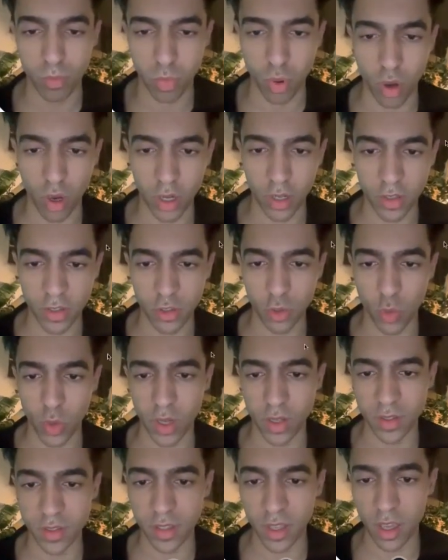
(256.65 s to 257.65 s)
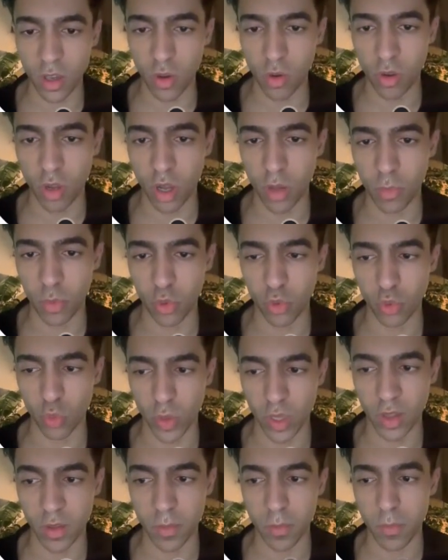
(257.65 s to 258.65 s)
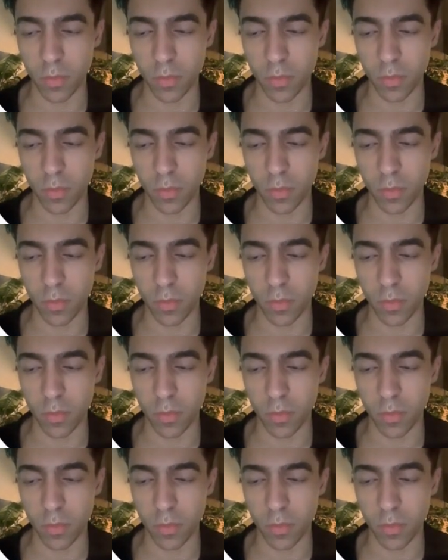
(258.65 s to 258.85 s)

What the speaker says: Broad is the way to scale, coupled with